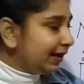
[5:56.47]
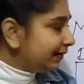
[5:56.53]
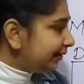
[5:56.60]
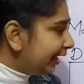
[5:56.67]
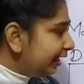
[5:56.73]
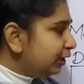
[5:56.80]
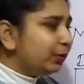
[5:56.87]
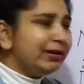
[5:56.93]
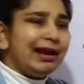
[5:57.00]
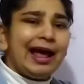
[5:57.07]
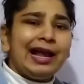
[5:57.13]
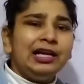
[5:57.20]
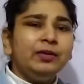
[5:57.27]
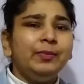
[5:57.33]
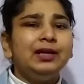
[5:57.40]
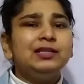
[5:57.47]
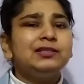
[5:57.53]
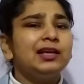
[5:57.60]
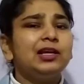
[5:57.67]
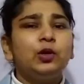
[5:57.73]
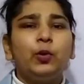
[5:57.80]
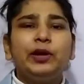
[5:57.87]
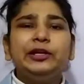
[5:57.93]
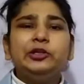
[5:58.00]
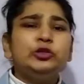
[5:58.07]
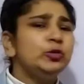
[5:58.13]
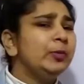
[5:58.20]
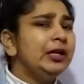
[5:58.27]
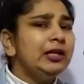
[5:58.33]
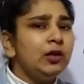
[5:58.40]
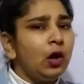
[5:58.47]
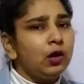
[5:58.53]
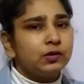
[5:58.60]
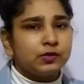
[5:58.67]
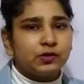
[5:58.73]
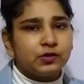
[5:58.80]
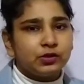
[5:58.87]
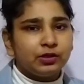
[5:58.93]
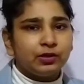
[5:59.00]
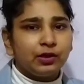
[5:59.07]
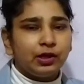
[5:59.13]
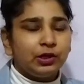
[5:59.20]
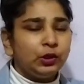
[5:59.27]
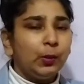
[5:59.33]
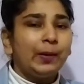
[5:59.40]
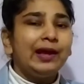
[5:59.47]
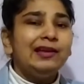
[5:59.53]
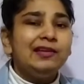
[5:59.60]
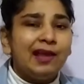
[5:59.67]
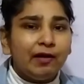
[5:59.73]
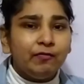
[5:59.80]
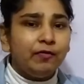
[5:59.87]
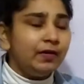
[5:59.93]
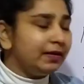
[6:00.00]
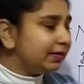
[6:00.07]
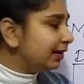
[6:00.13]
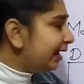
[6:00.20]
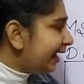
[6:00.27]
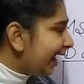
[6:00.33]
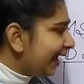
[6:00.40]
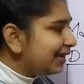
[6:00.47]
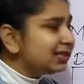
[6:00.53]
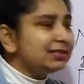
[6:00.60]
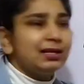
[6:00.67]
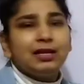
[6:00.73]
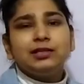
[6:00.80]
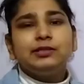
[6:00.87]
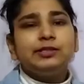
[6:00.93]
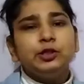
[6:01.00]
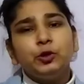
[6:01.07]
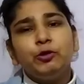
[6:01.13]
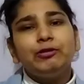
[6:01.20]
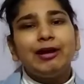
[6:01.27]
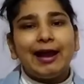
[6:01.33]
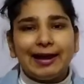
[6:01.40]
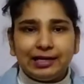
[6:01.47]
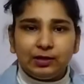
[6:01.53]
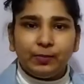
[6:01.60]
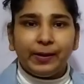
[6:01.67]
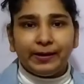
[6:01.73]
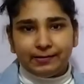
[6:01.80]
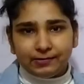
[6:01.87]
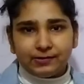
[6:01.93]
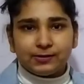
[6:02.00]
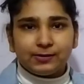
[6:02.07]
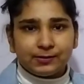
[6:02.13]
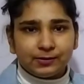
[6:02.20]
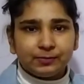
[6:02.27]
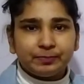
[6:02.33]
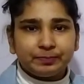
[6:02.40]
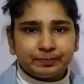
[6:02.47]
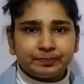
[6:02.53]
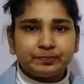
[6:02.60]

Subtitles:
then your elements are going to be lost. You can never access your elements.